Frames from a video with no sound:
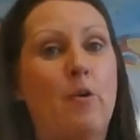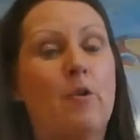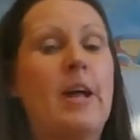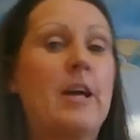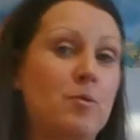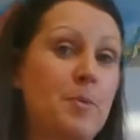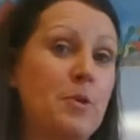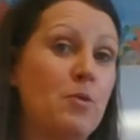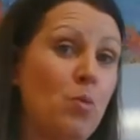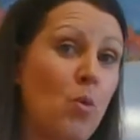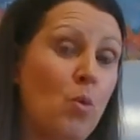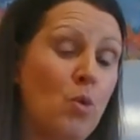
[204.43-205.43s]
or extra bit of
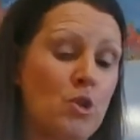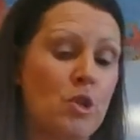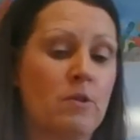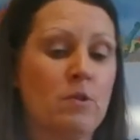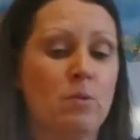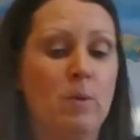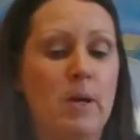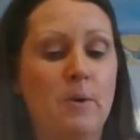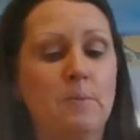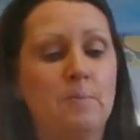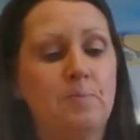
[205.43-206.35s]
water as well,